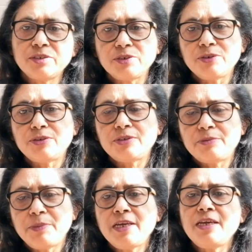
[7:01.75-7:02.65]

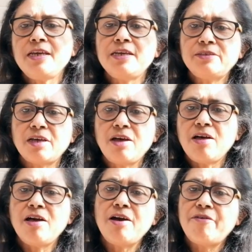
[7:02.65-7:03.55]
excuse me,
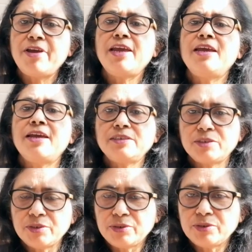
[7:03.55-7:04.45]
sorry,
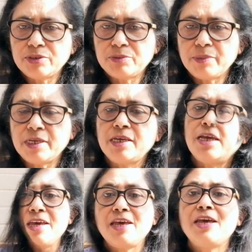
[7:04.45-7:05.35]
excuse
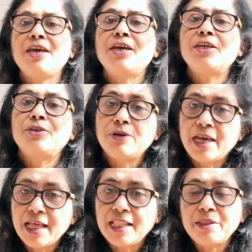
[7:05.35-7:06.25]
me. To
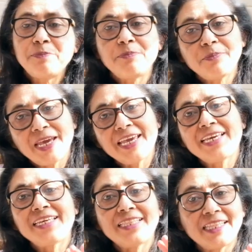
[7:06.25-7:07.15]
help
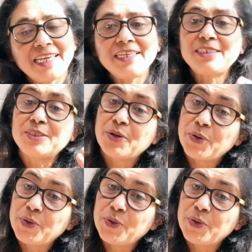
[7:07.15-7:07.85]
make things